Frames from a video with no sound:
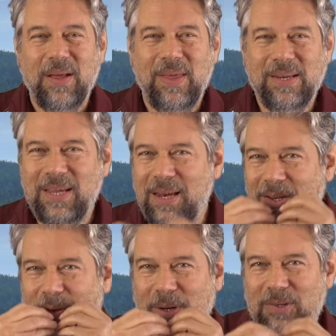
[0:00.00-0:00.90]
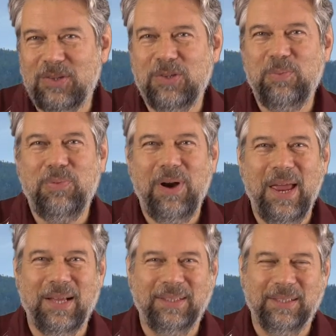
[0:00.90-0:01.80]
they tend to sort of
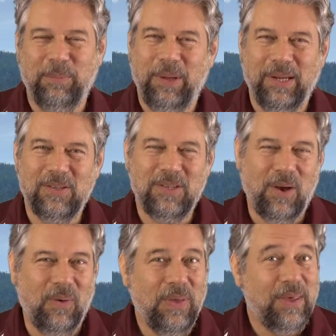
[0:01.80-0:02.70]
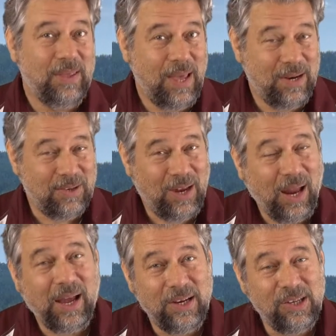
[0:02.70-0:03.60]
spray a little bit. So that is
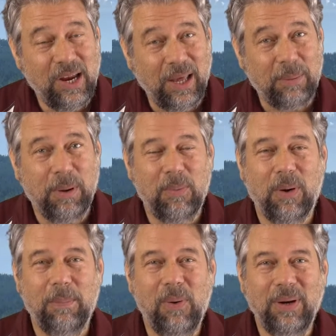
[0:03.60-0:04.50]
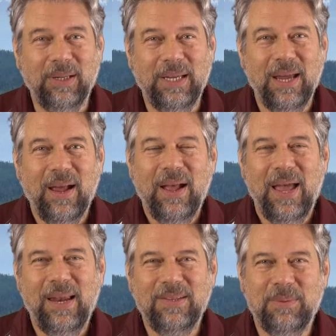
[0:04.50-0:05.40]
not hygienic, but more importantly,
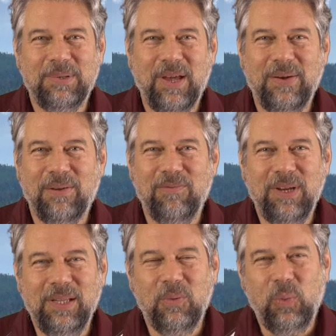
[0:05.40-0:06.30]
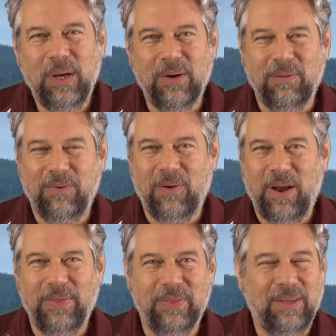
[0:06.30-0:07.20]
it ends up sounding really weird if you're
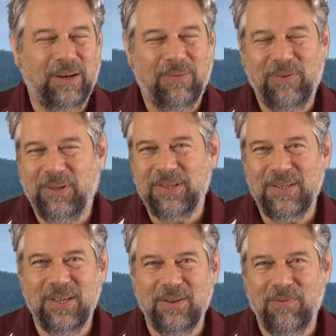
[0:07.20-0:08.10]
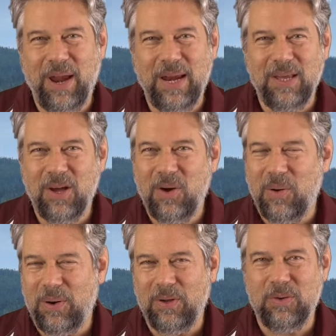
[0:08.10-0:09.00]
on, you know, if you listen to the radio
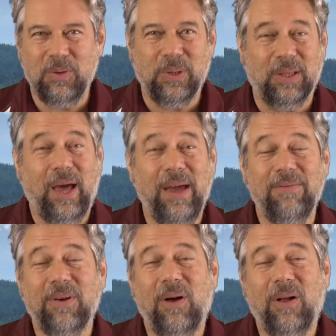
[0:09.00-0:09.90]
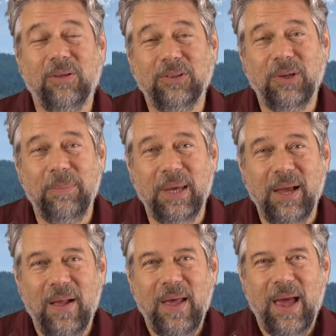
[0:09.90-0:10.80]
or you do a live call or
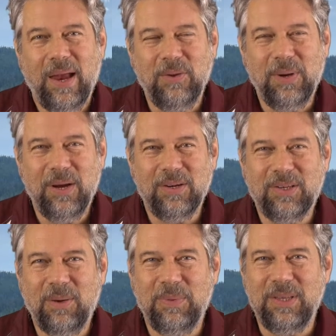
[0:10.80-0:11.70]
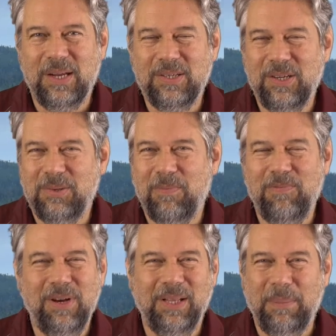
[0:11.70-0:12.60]
something and you hear someone that's just
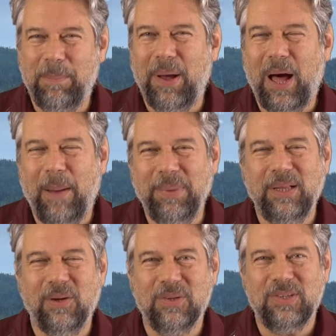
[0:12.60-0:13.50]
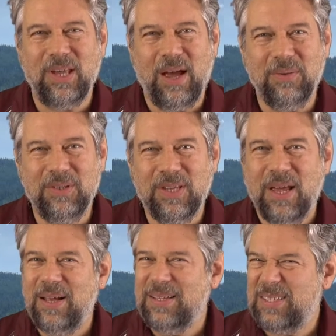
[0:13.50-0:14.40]
really popping those sounds,
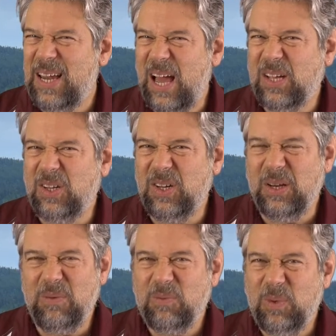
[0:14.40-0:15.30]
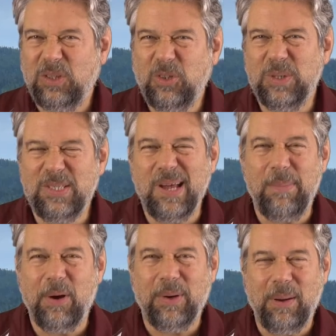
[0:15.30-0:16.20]
it's not good. We'll do a
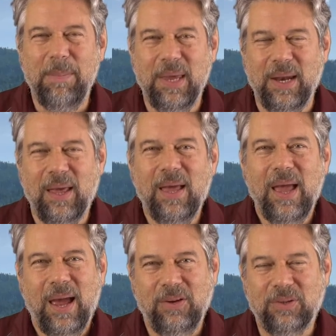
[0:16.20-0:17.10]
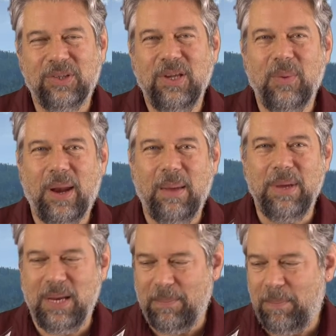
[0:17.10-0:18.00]
demo in a minute and you'll see what I
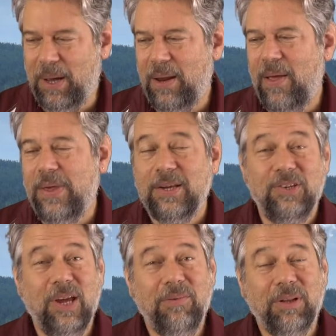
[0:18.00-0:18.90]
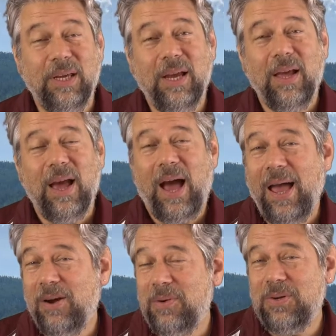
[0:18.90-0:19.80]
mean. But generally,
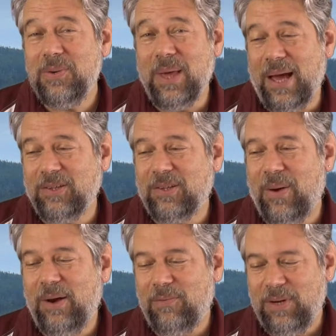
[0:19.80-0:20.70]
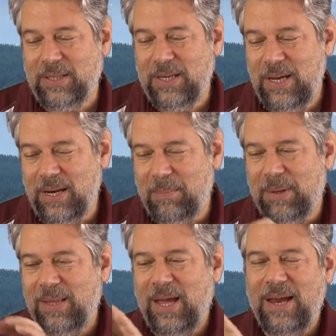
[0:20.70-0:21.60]
I don't do that, so I don't really need it.
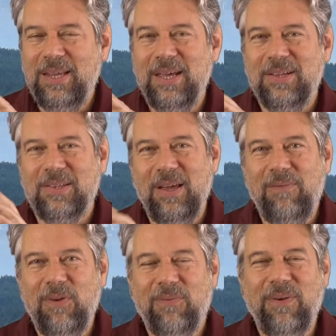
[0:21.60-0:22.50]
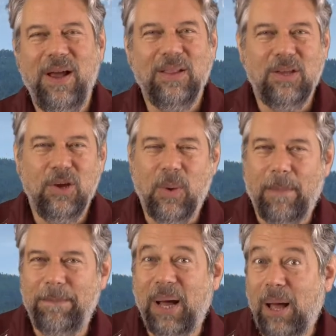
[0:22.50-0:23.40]
But the idea is if you find that you are
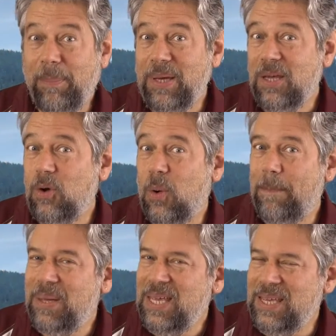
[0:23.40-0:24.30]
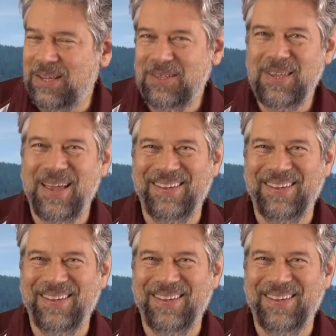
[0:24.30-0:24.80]
popping your peas,